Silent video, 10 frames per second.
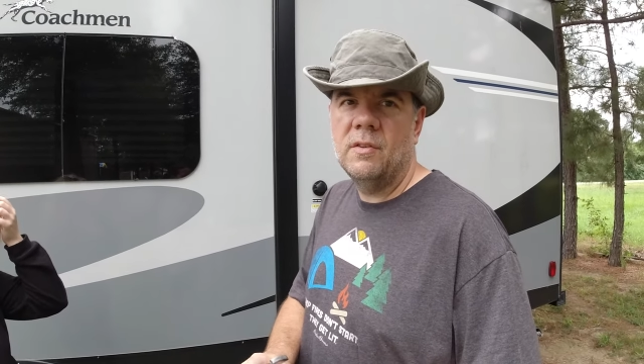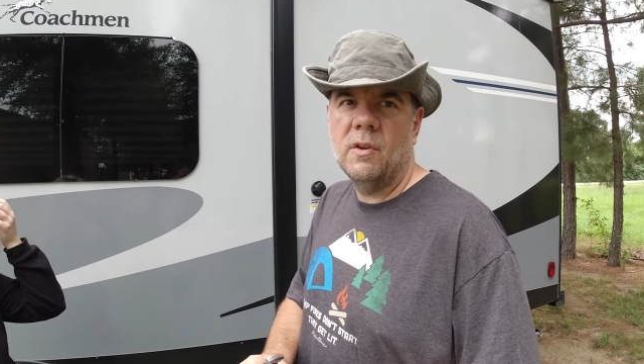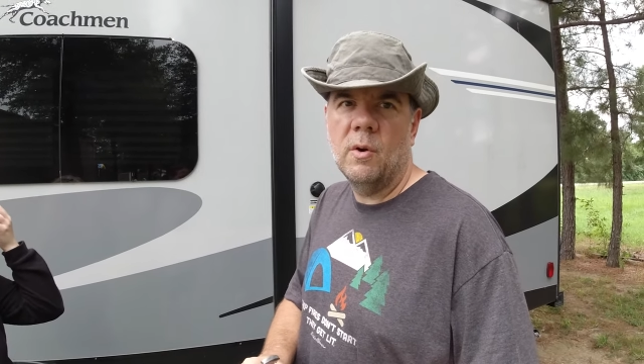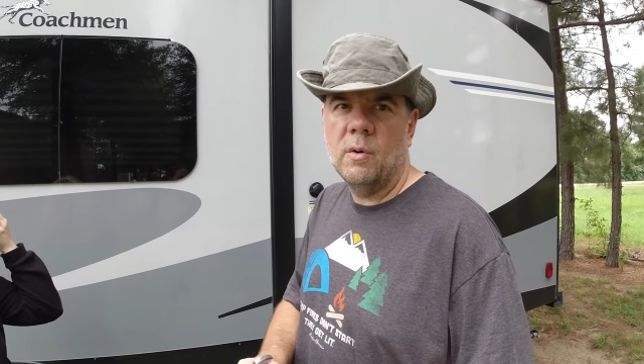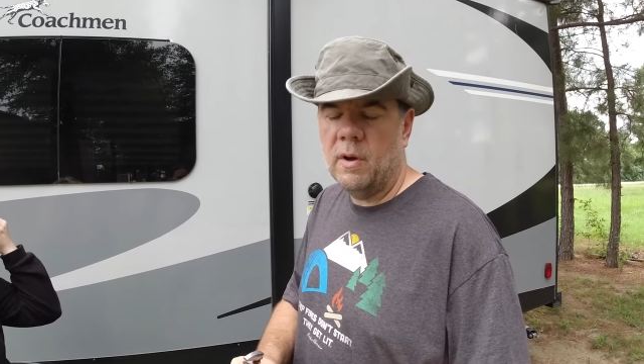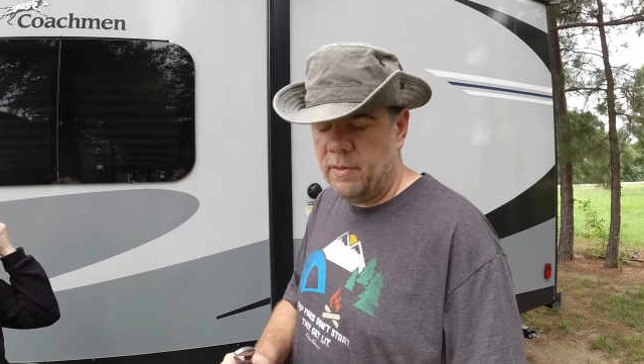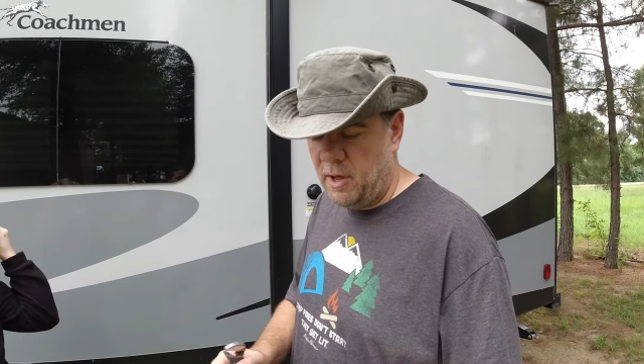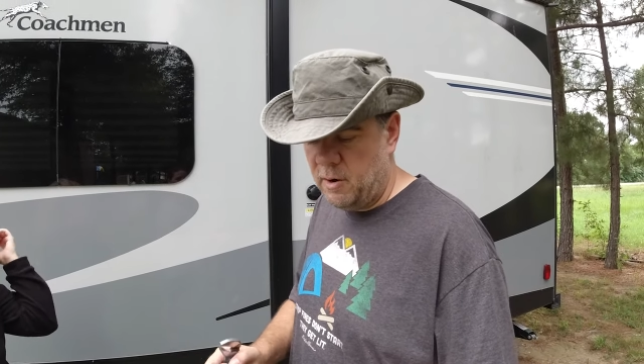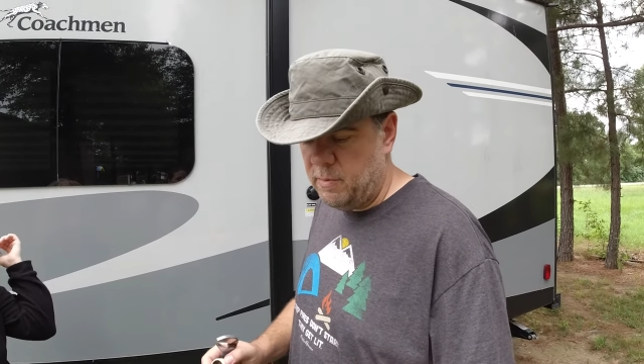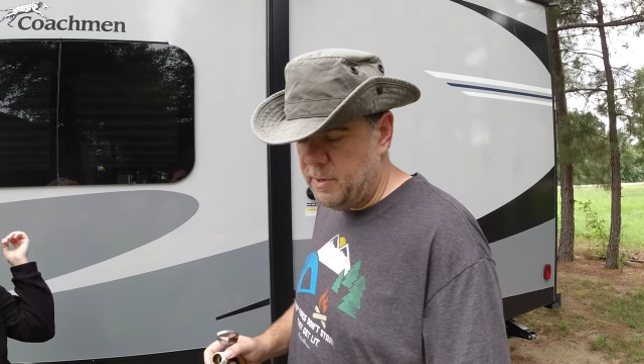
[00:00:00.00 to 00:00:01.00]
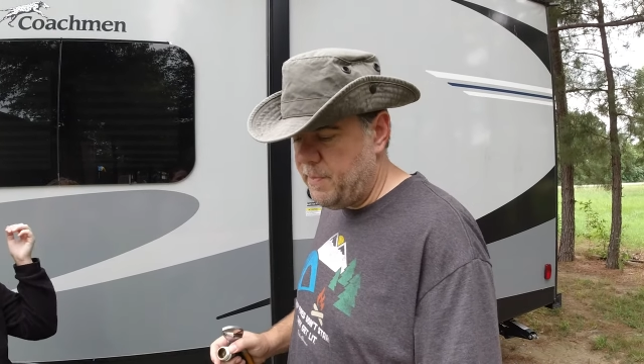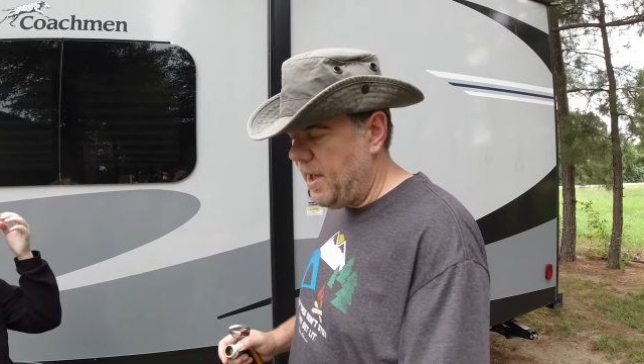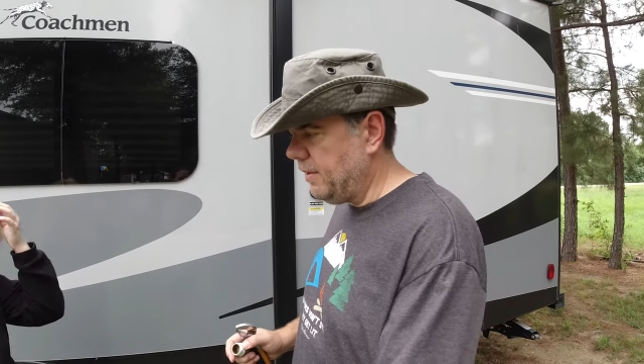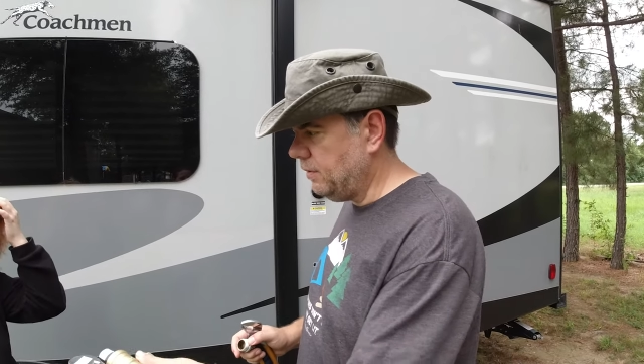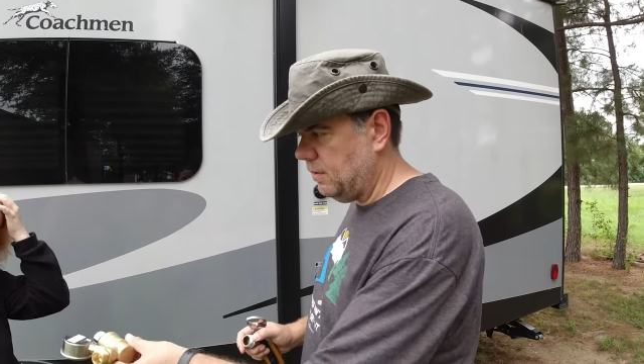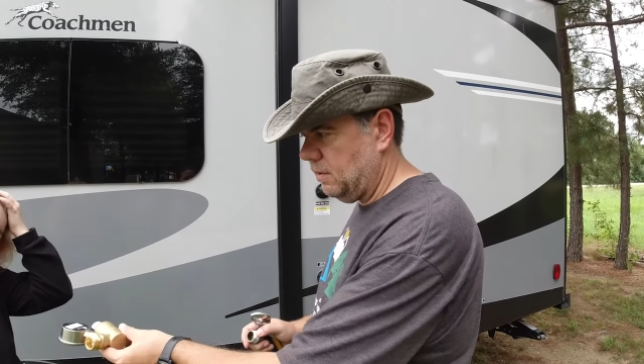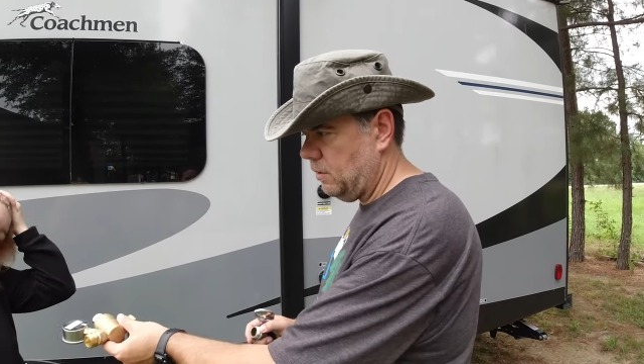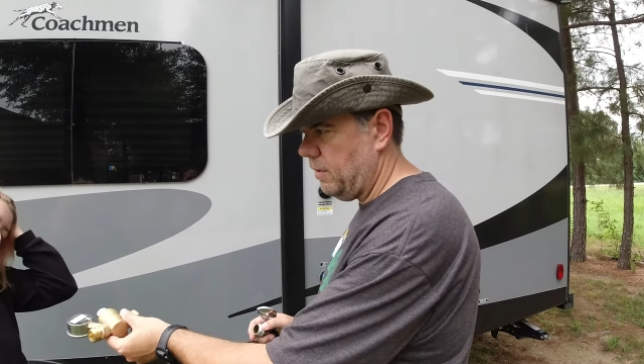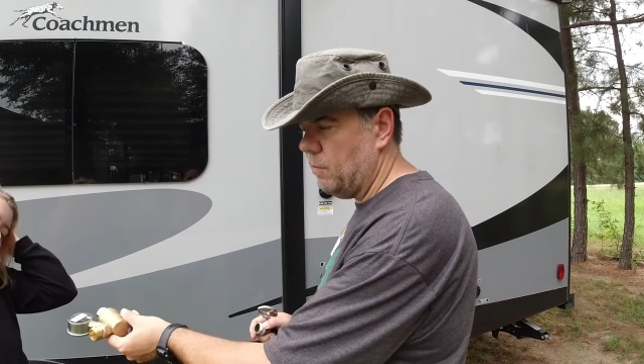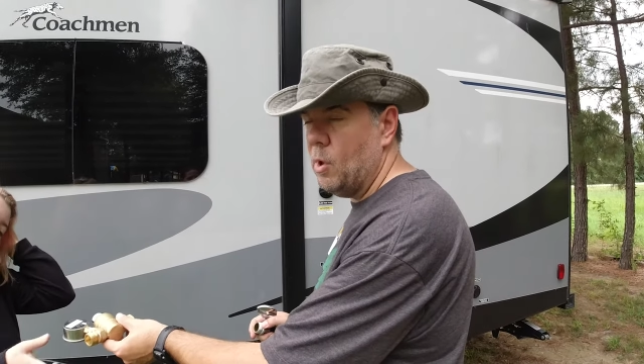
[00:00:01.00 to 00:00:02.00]
so thought it would be best
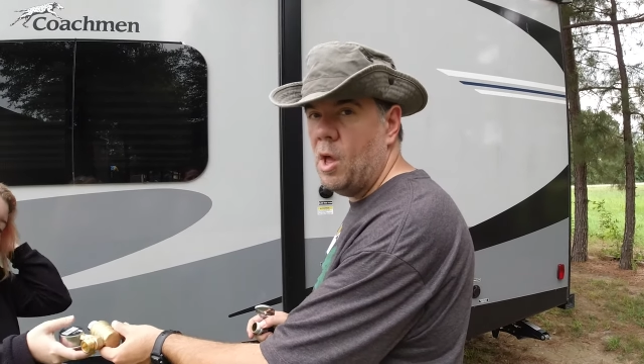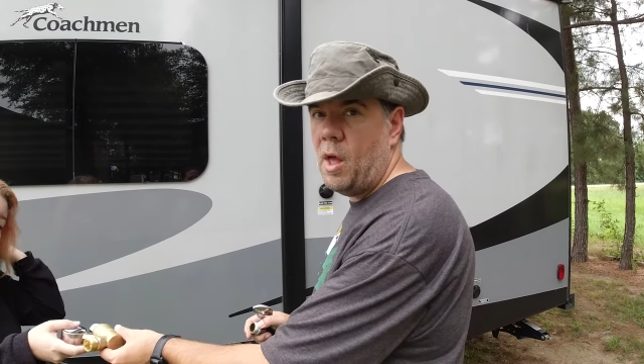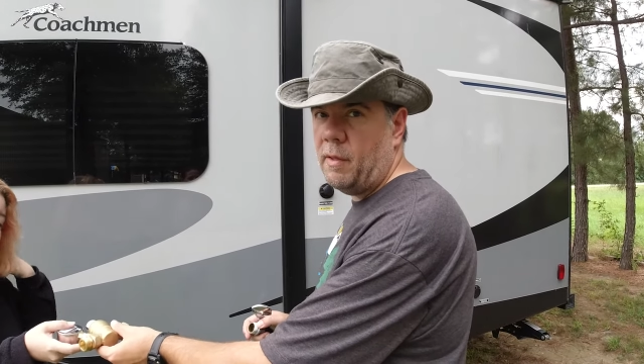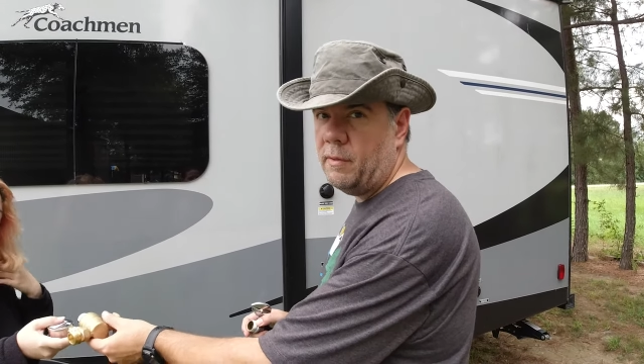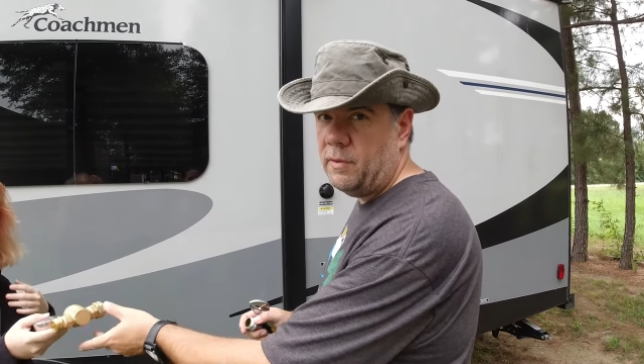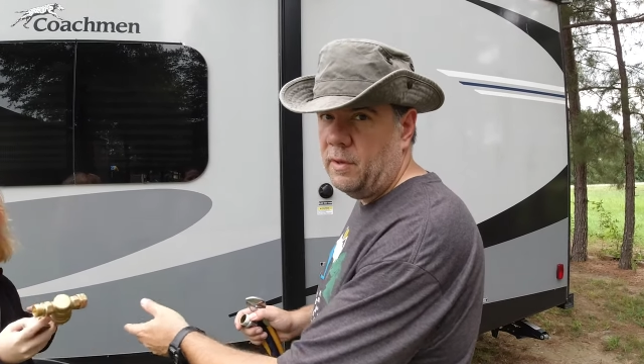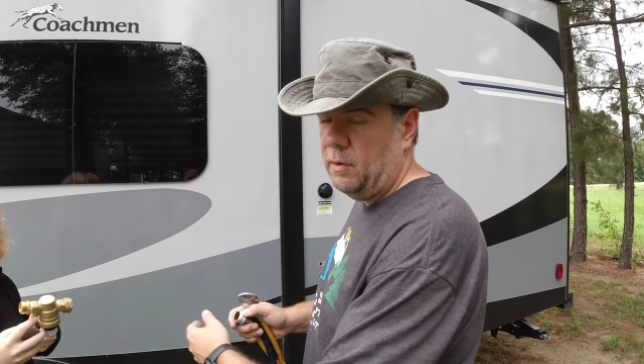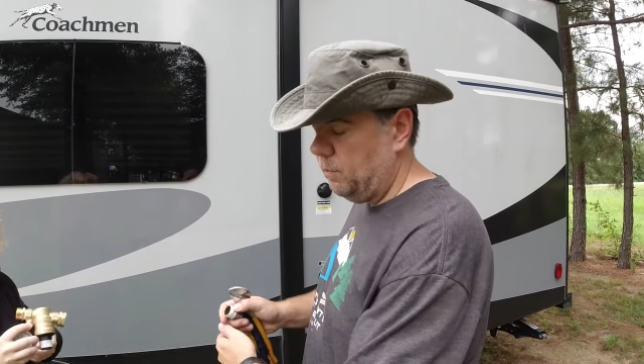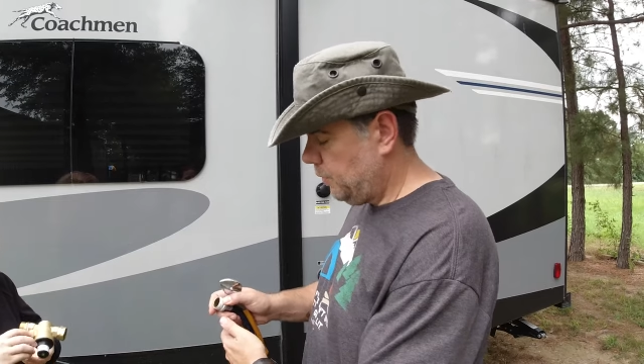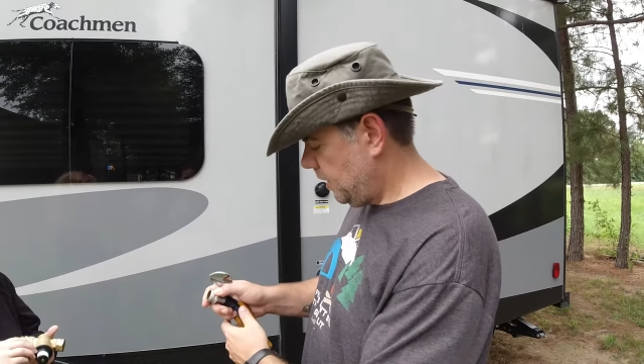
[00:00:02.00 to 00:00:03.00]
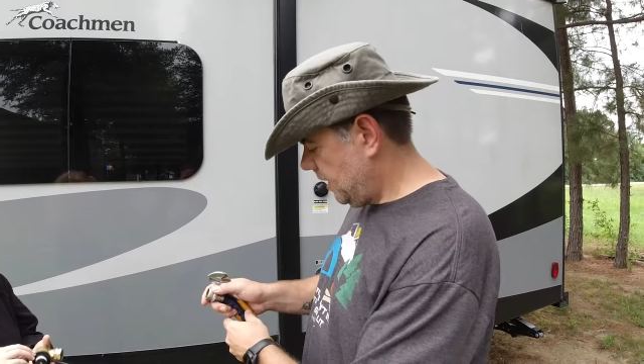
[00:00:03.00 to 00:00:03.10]
to put